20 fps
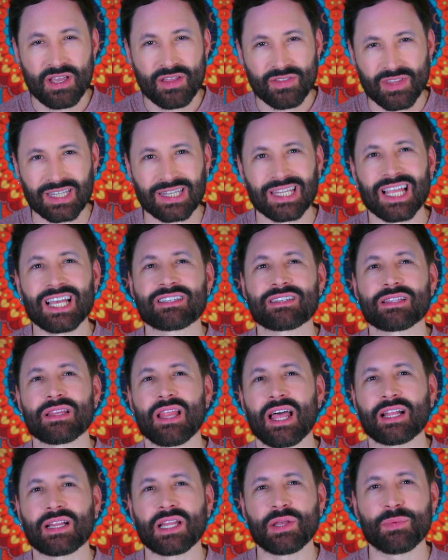the less
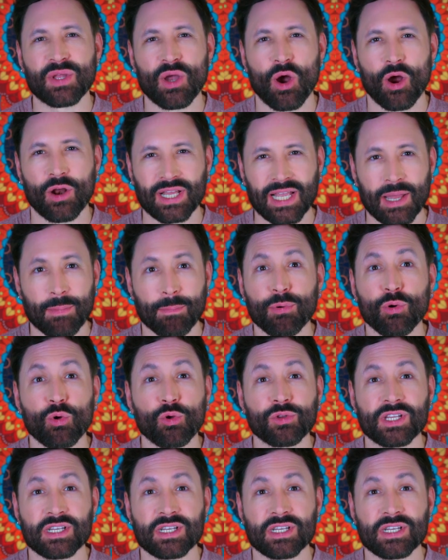likely we are to get pulled